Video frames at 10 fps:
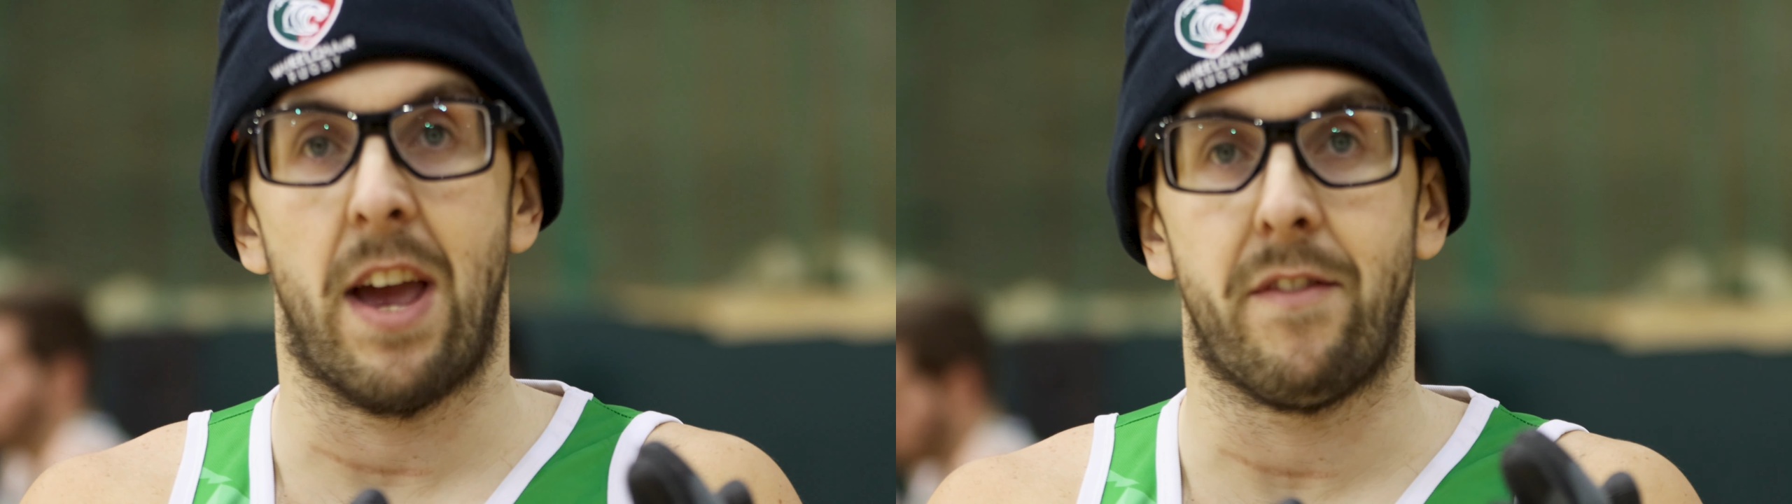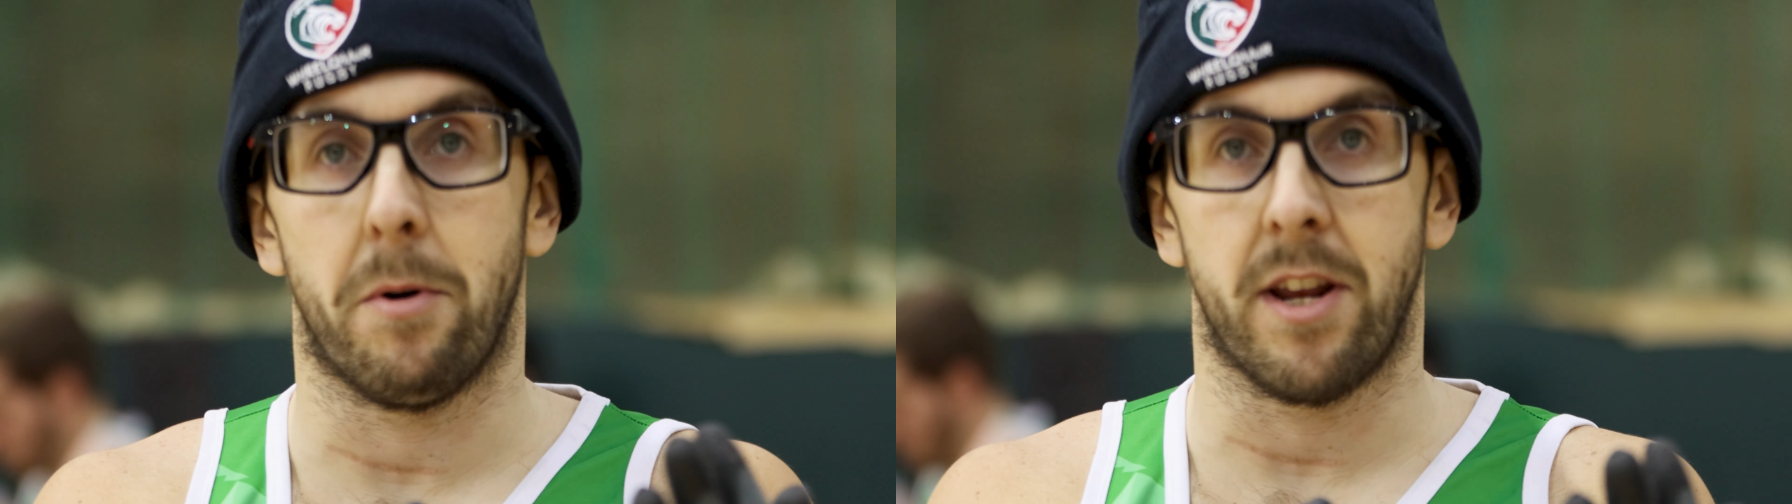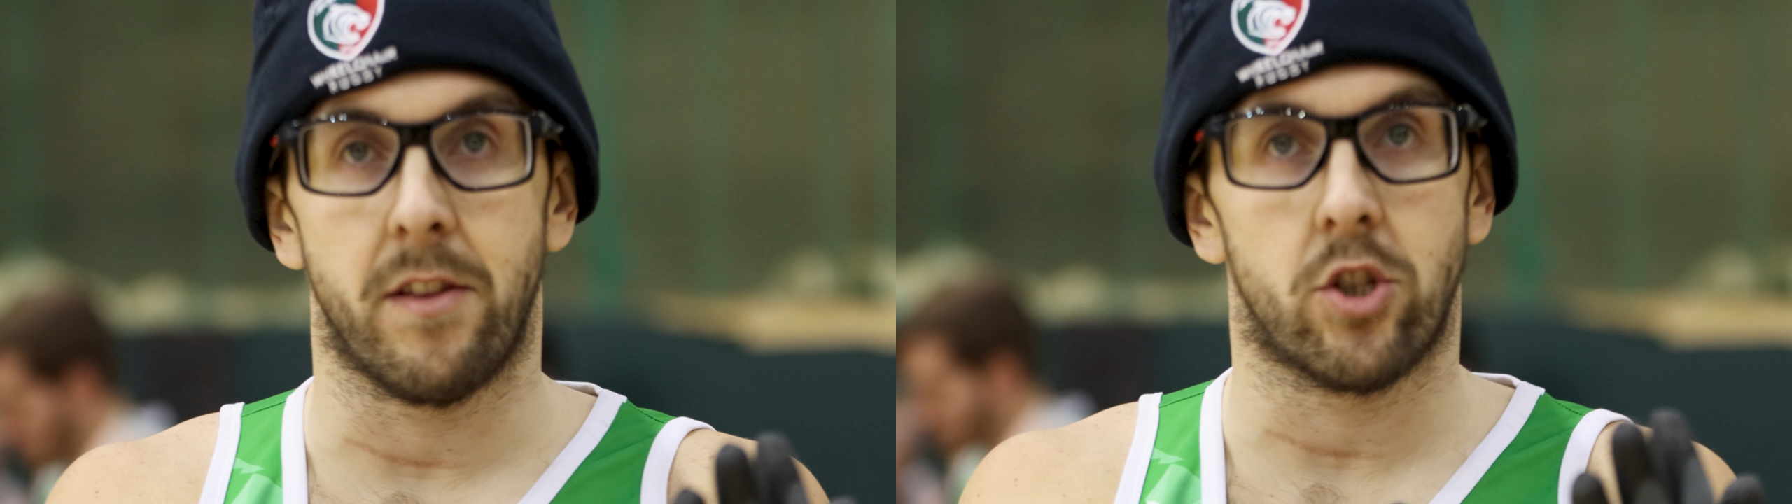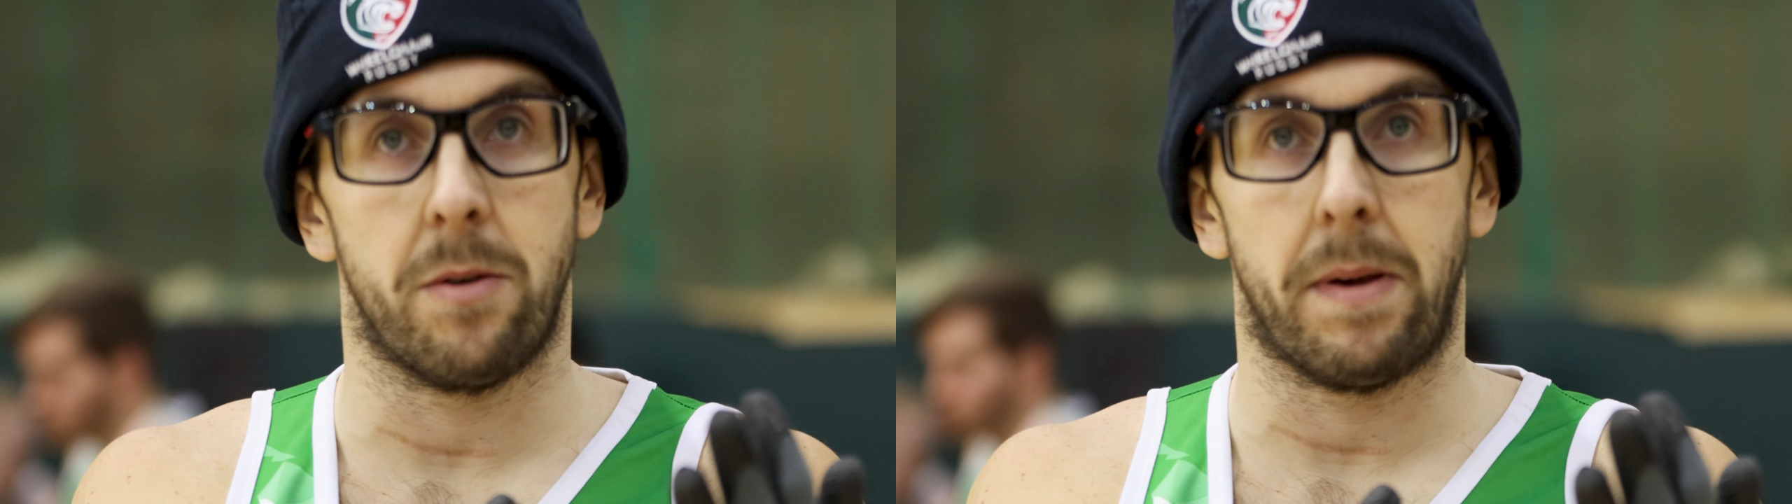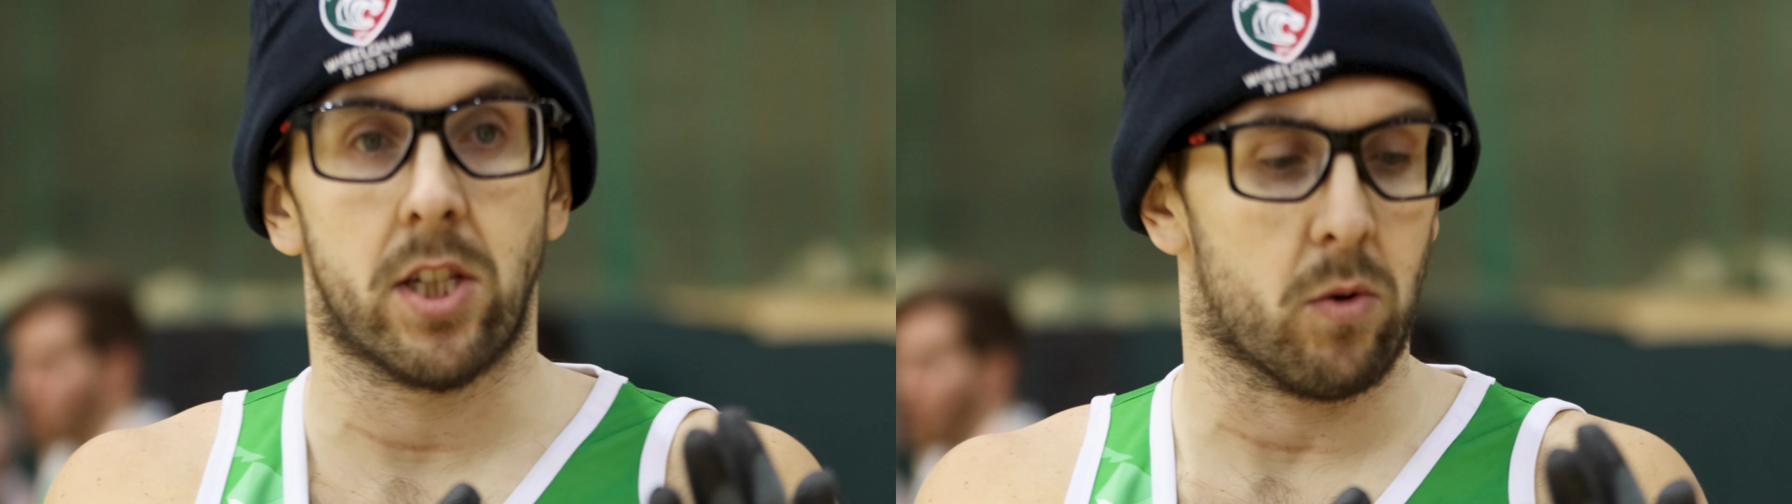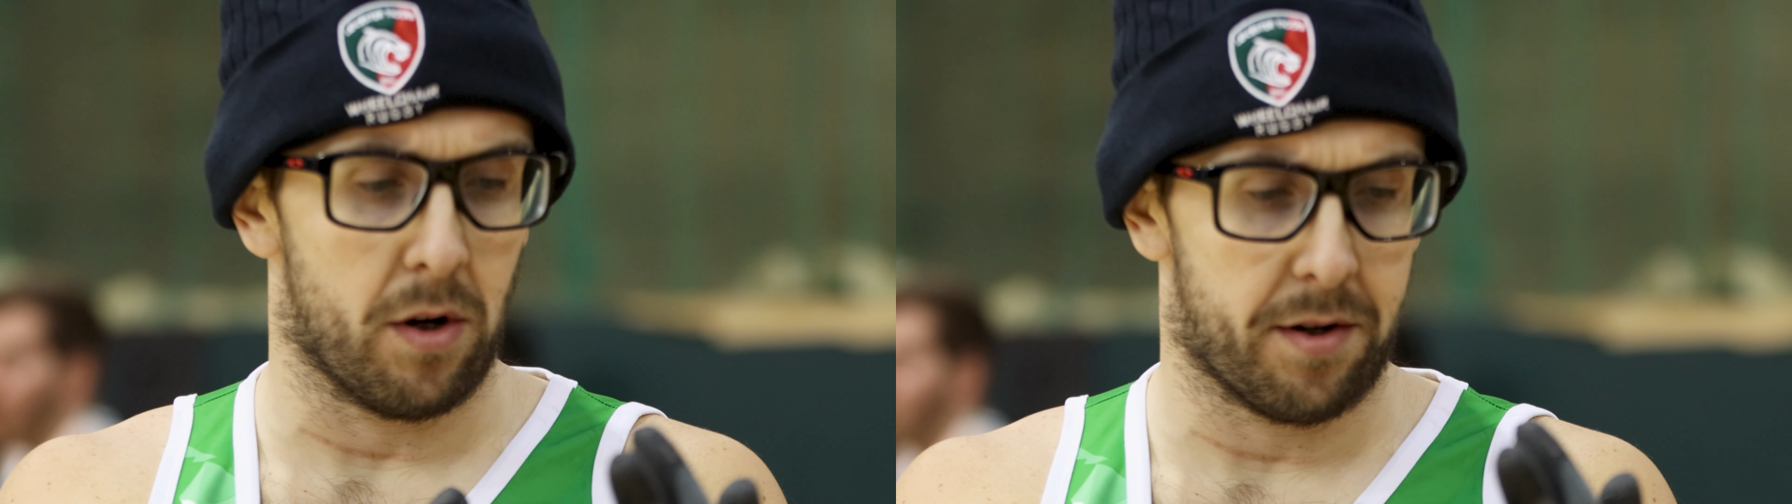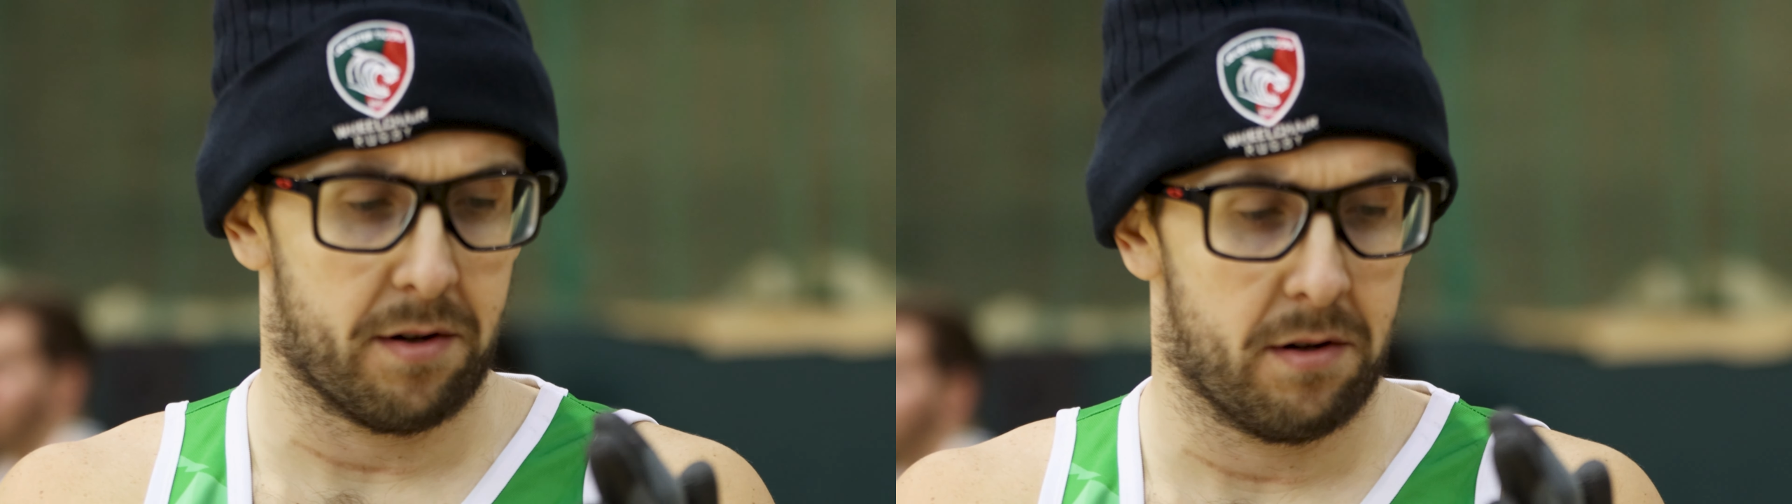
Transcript: everybody in the GB squad,